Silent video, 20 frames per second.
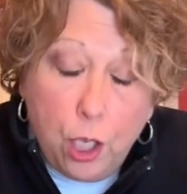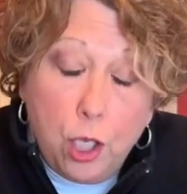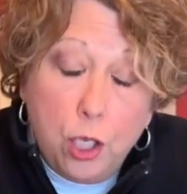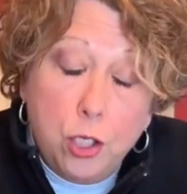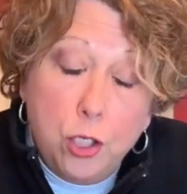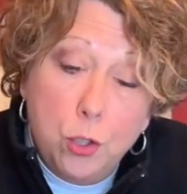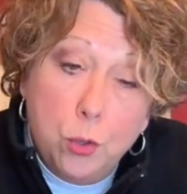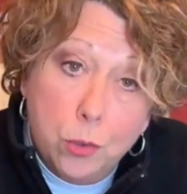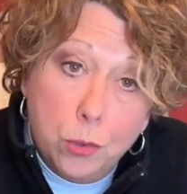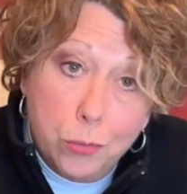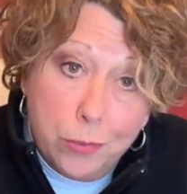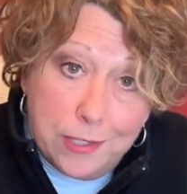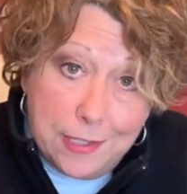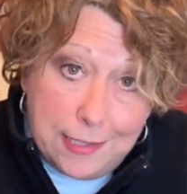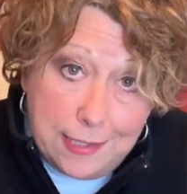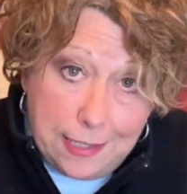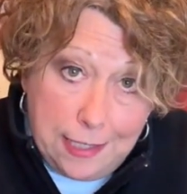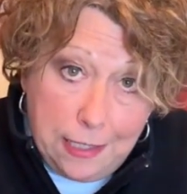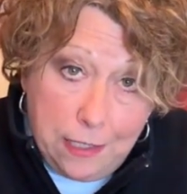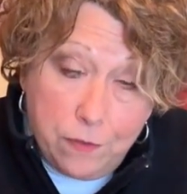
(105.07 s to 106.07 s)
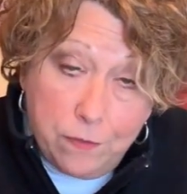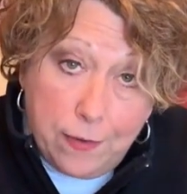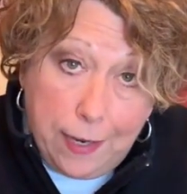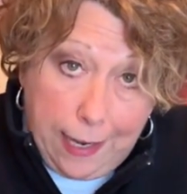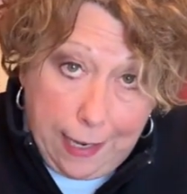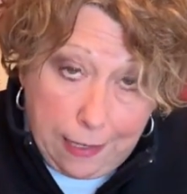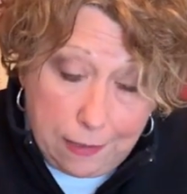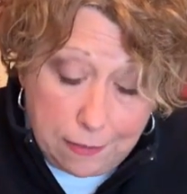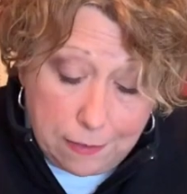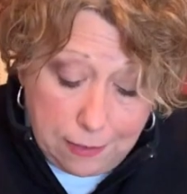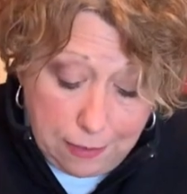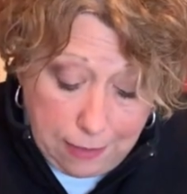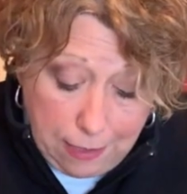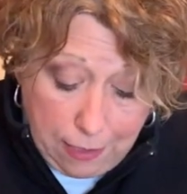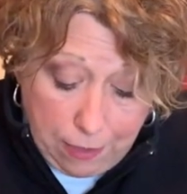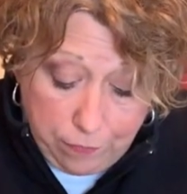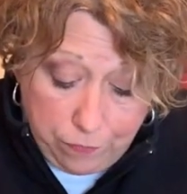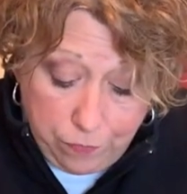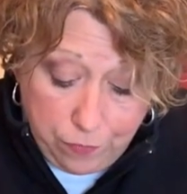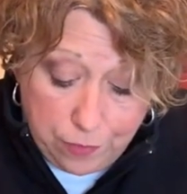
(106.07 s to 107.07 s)
You will receive at the
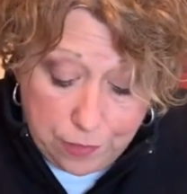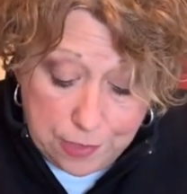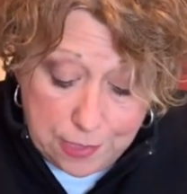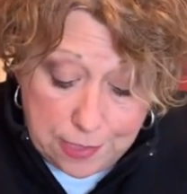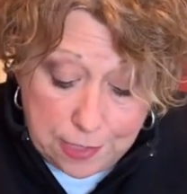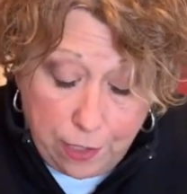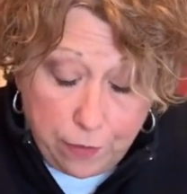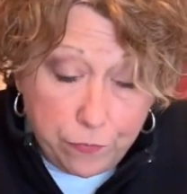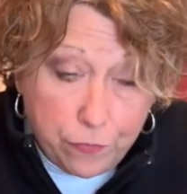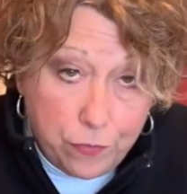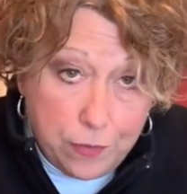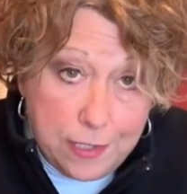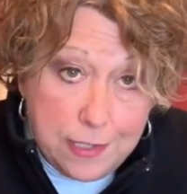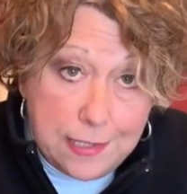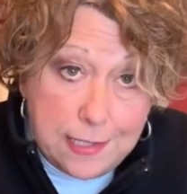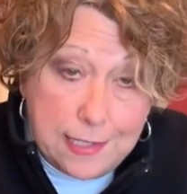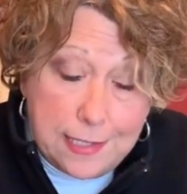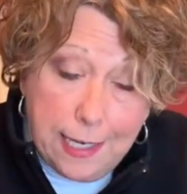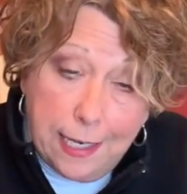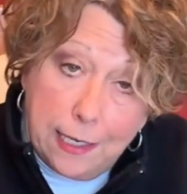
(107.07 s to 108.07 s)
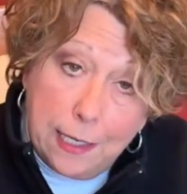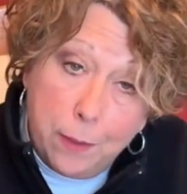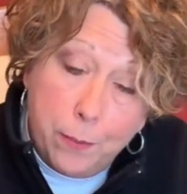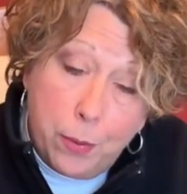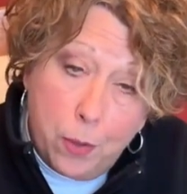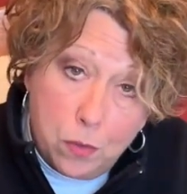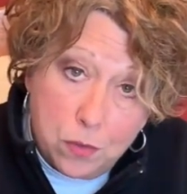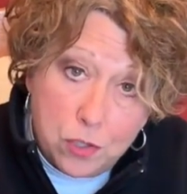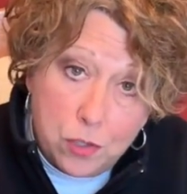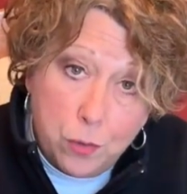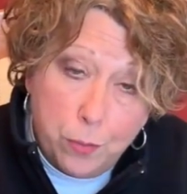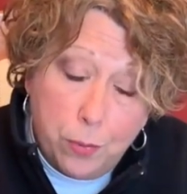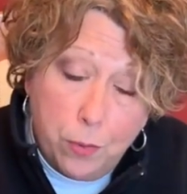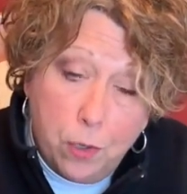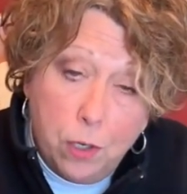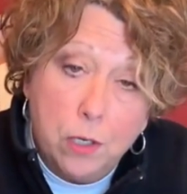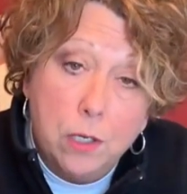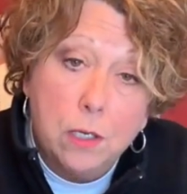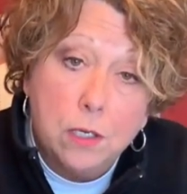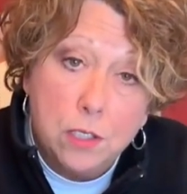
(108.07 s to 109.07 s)
conference a freestanding poster
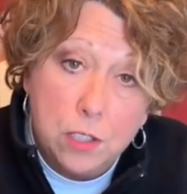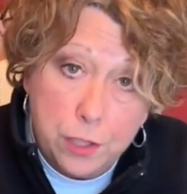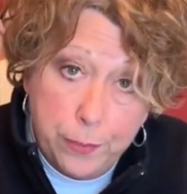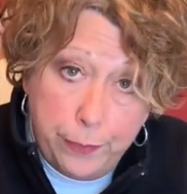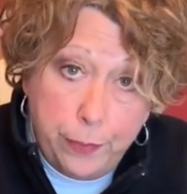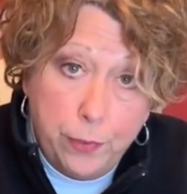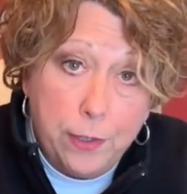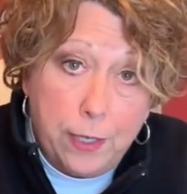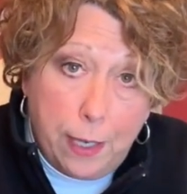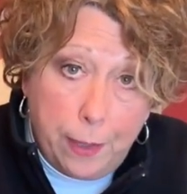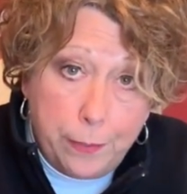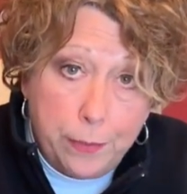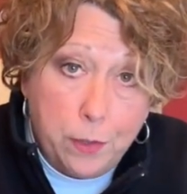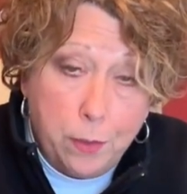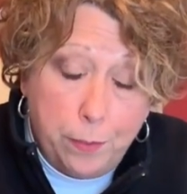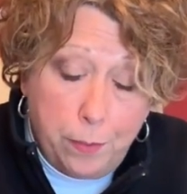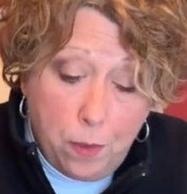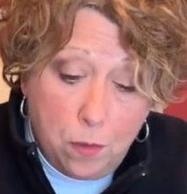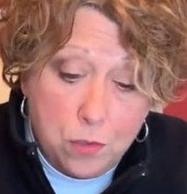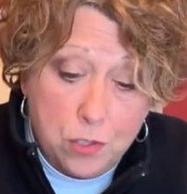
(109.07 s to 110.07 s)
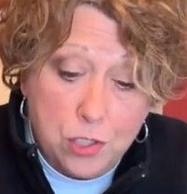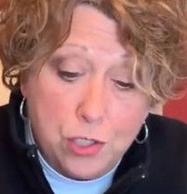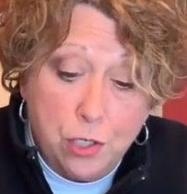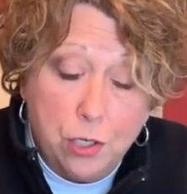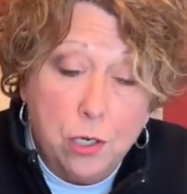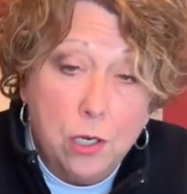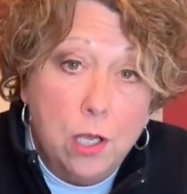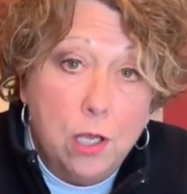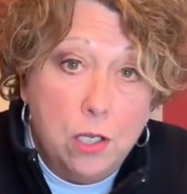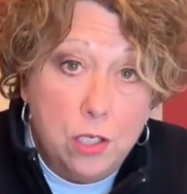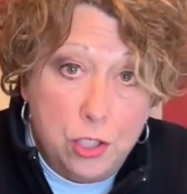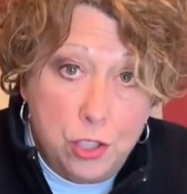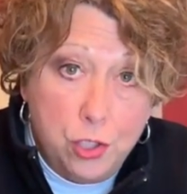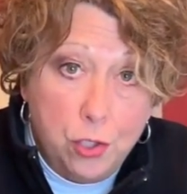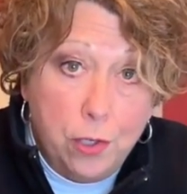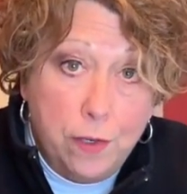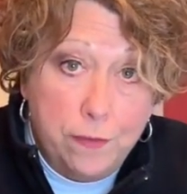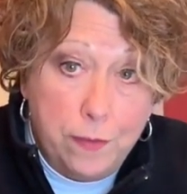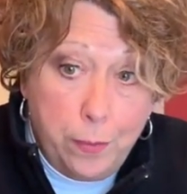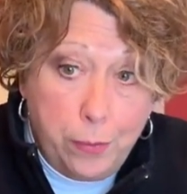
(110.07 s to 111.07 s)
board to put up your poster
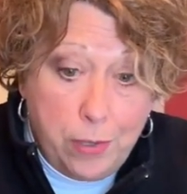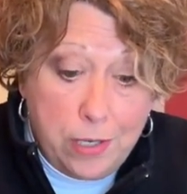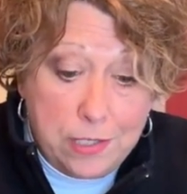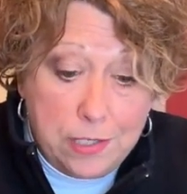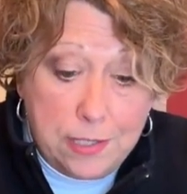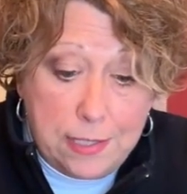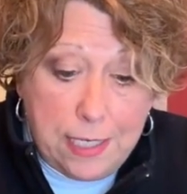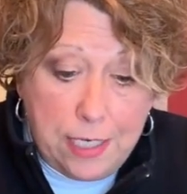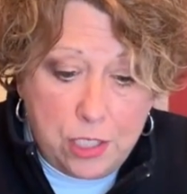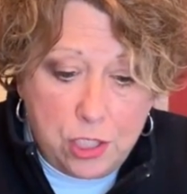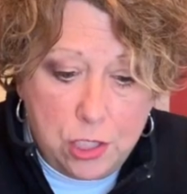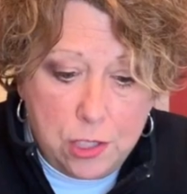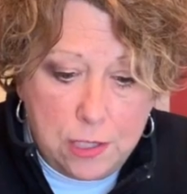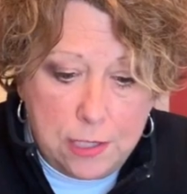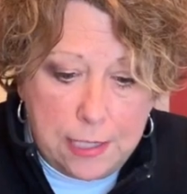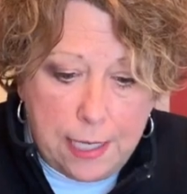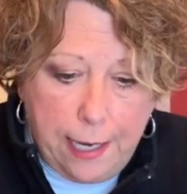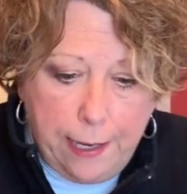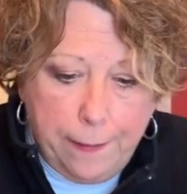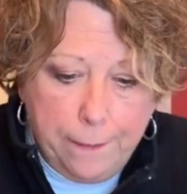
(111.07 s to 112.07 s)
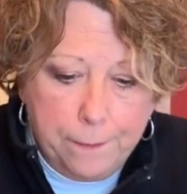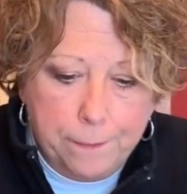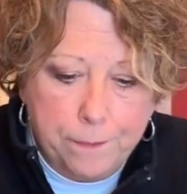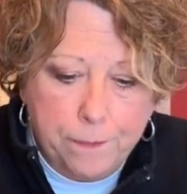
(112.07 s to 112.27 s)
during the presentation time.